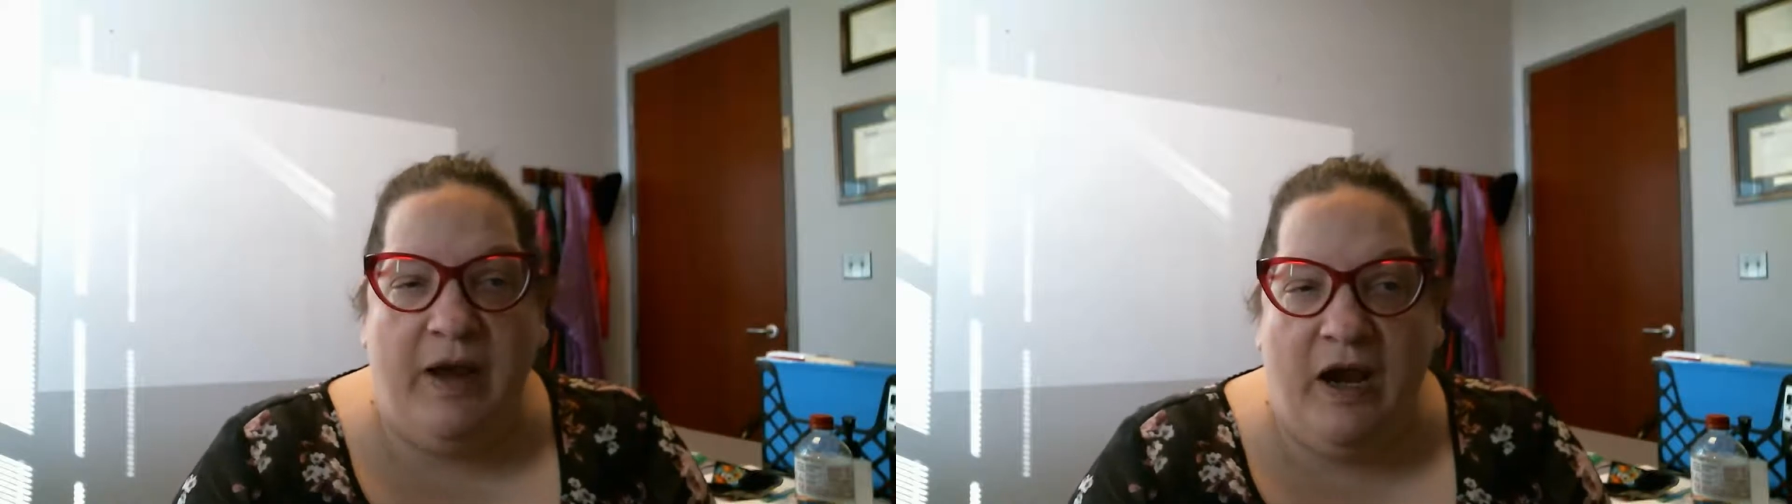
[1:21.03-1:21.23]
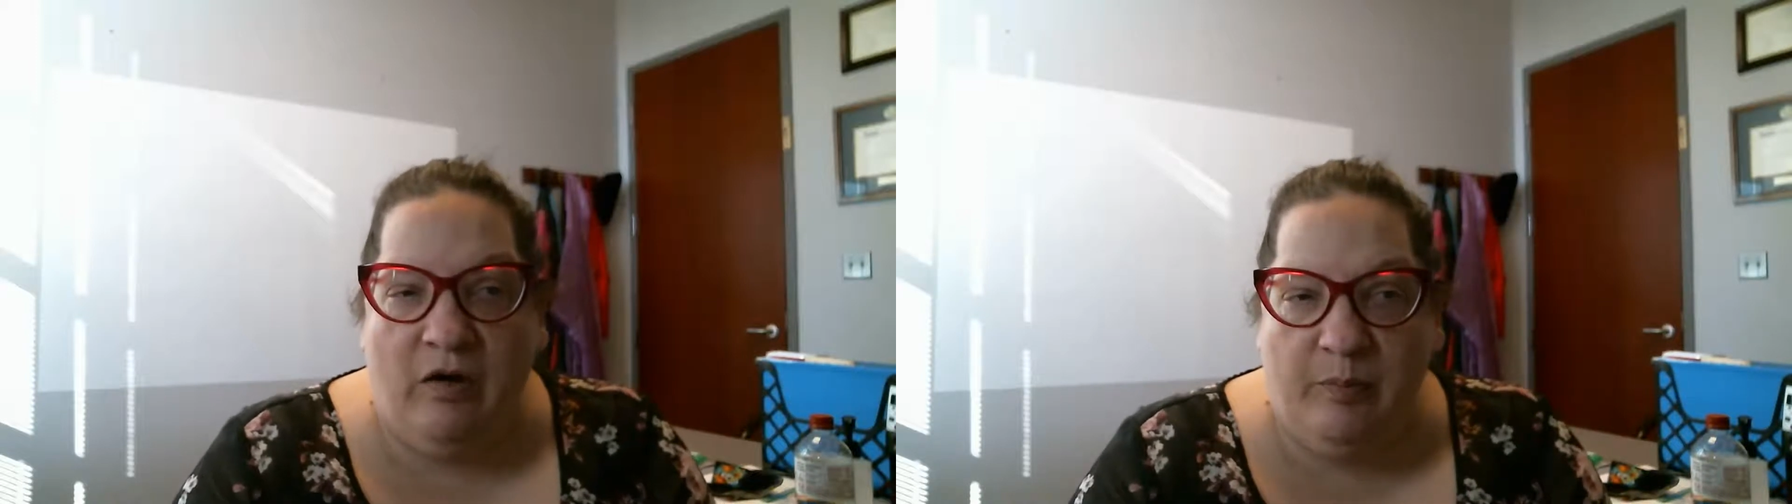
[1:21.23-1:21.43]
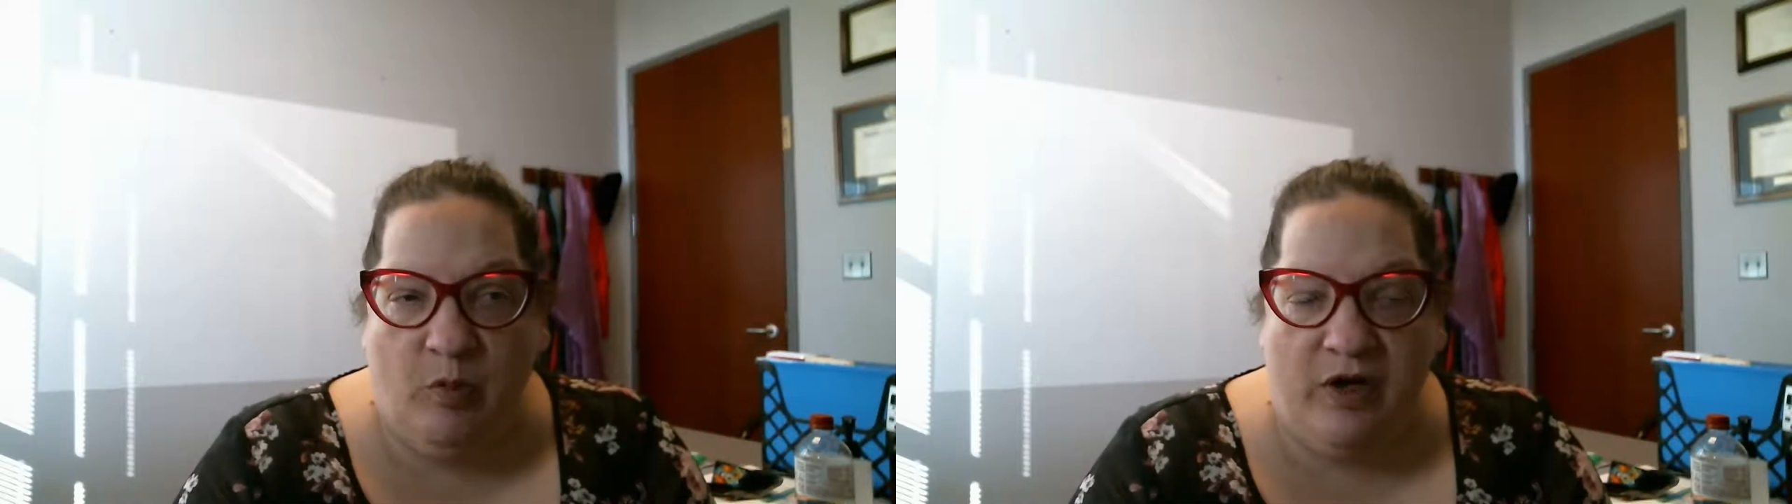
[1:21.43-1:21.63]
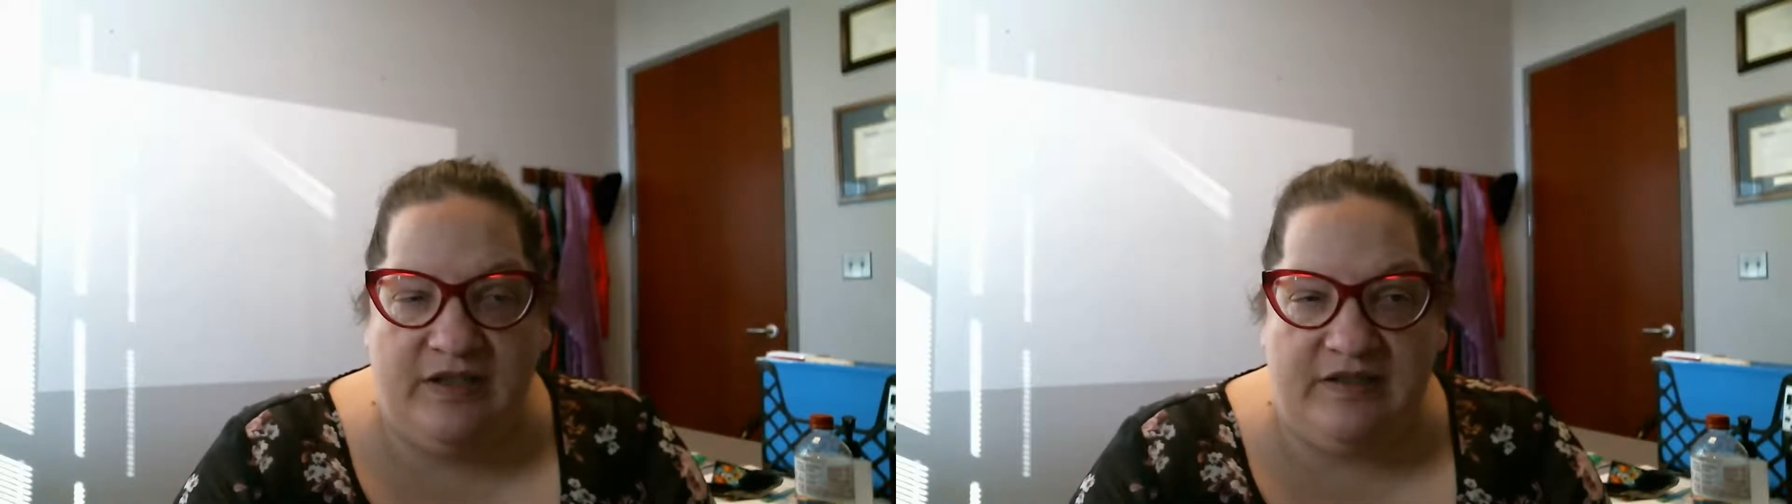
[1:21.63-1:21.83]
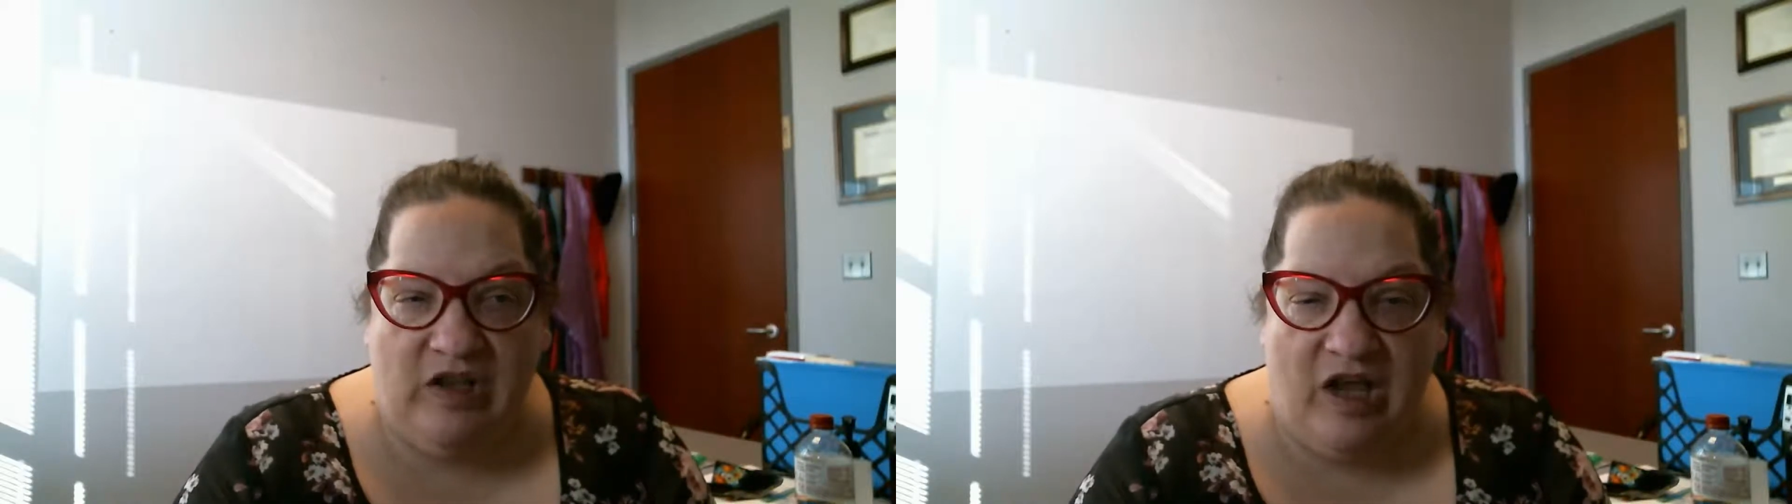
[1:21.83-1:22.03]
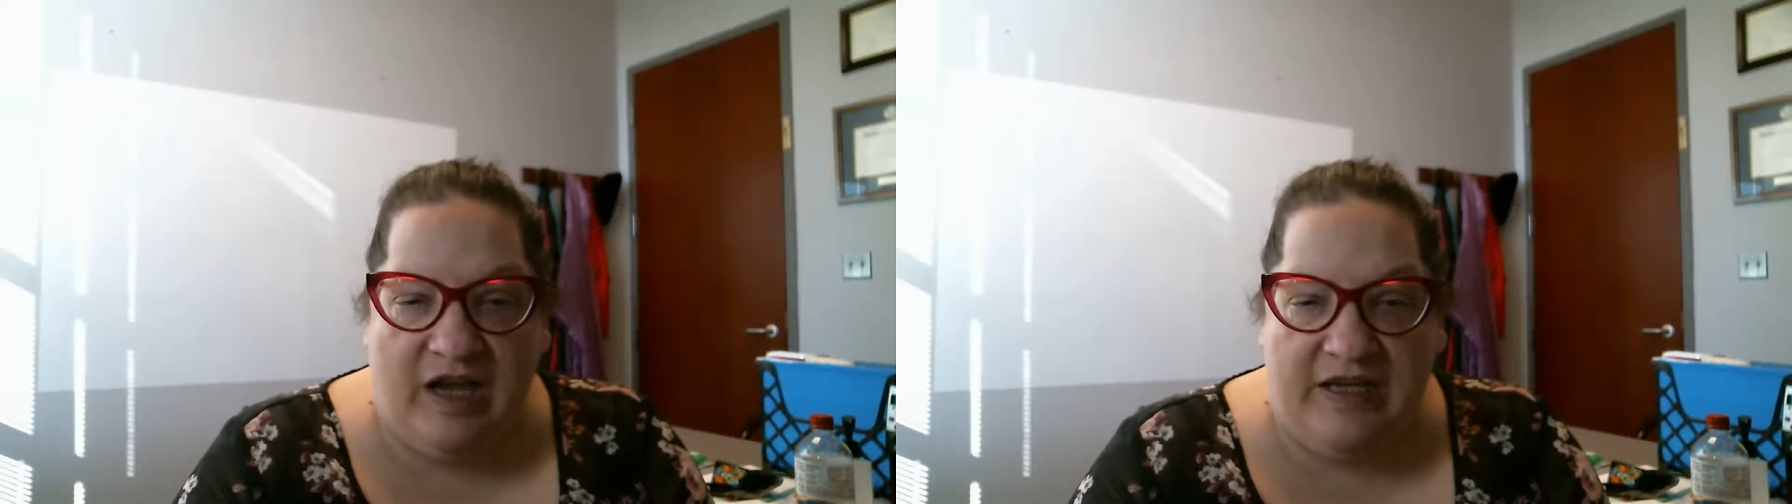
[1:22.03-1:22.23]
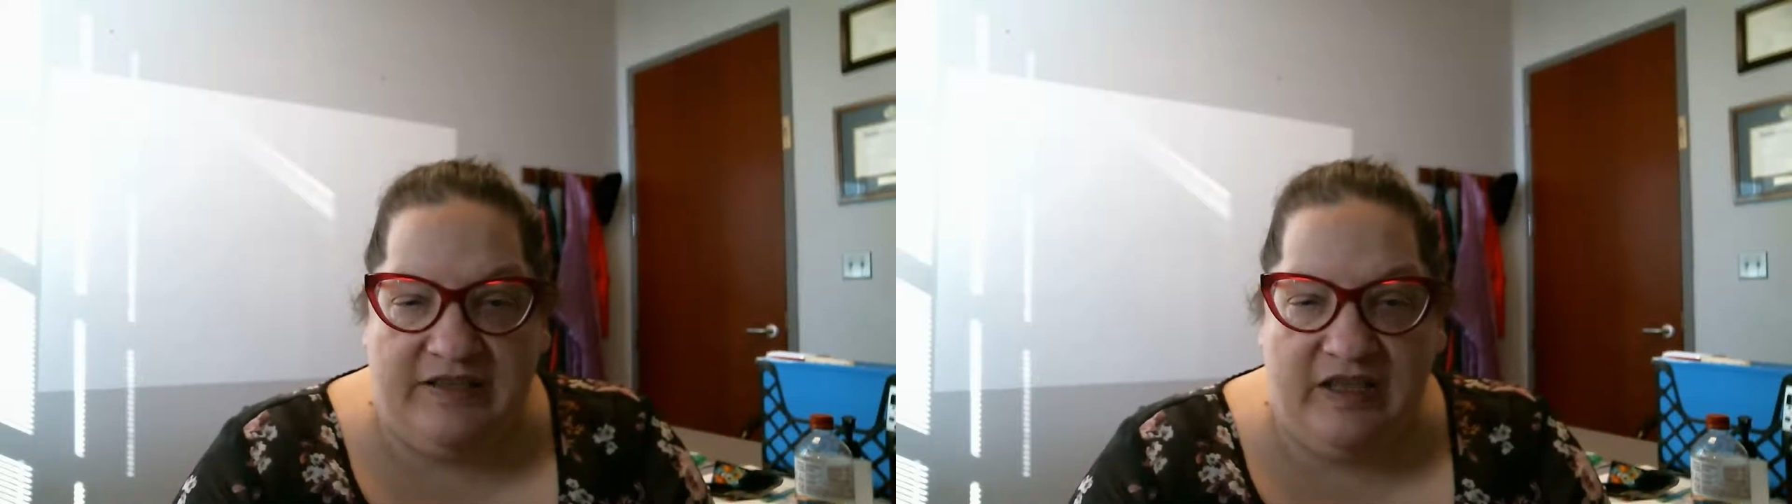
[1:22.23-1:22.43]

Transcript: PowerPoint slides